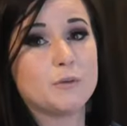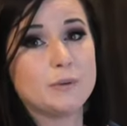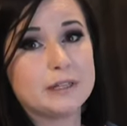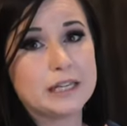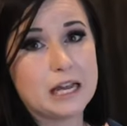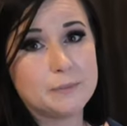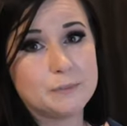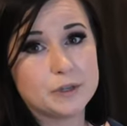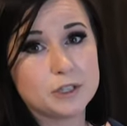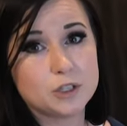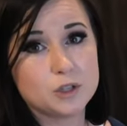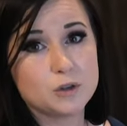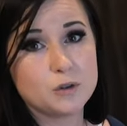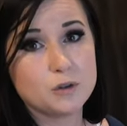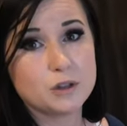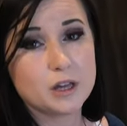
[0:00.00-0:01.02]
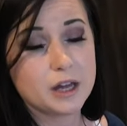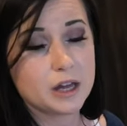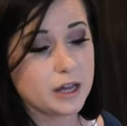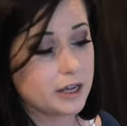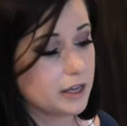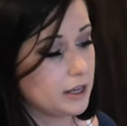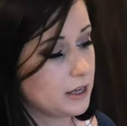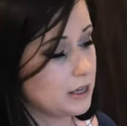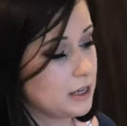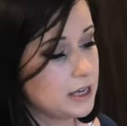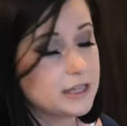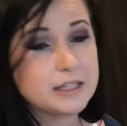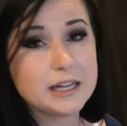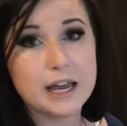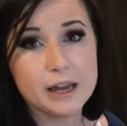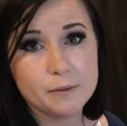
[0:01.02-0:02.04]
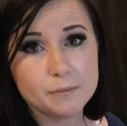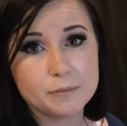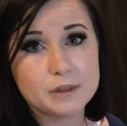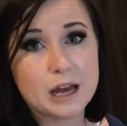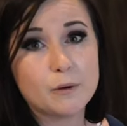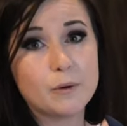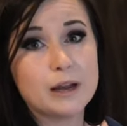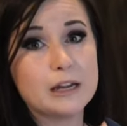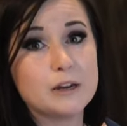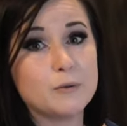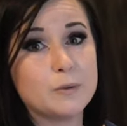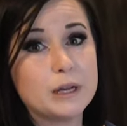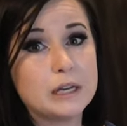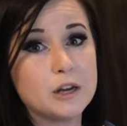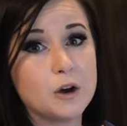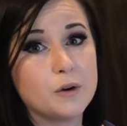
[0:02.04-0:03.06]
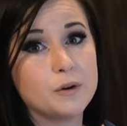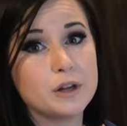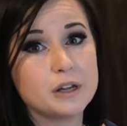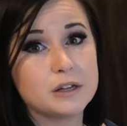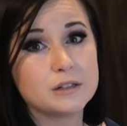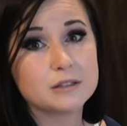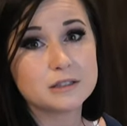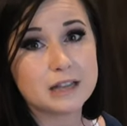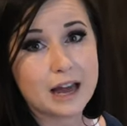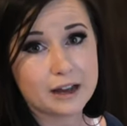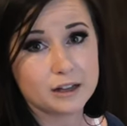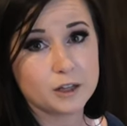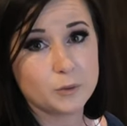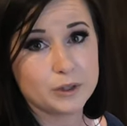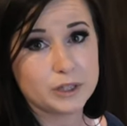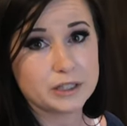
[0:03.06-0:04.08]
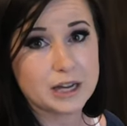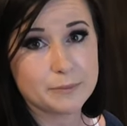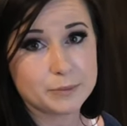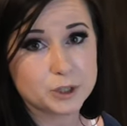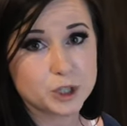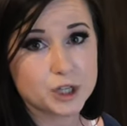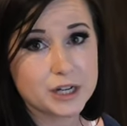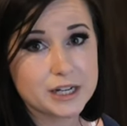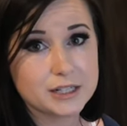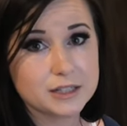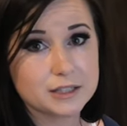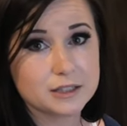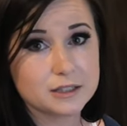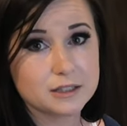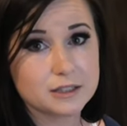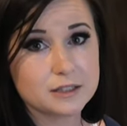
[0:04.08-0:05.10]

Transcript: and we tape it to the heat tape. That way we know exactly what the temperature is.